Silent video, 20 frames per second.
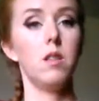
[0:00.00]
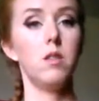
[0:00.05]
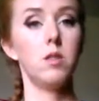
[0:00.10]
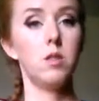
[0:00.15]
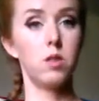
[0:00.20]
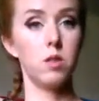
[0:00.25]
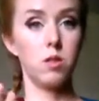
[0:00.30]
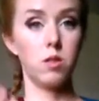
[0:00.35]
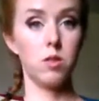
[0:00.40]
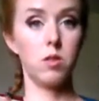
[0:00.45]

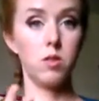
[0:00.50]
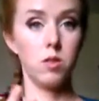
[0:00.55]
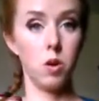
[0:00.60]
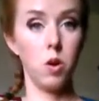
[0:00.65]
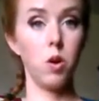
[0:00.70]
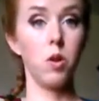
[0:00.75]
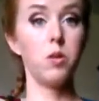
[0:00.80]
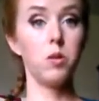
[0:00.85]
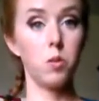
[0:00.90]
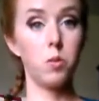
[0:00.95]
to, to
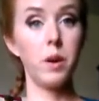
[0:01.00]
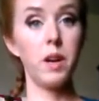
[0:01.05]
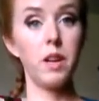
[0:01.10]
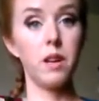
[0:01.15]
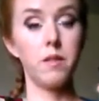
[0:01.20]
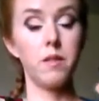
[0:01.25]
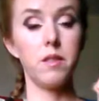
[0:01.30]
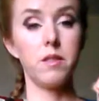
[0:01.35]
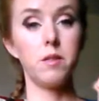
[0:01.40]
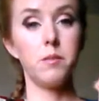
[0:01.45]
hold the weight
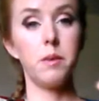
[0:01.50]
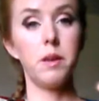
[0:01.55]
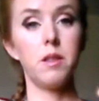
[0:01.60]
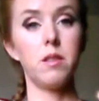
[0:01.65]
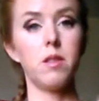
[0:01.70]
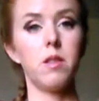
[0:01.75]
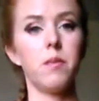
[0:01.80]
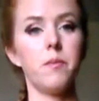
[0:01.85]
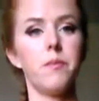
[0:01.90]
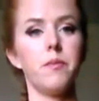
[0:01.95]
of the
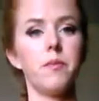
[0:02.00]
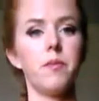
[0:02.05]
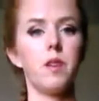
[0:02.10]
spindle.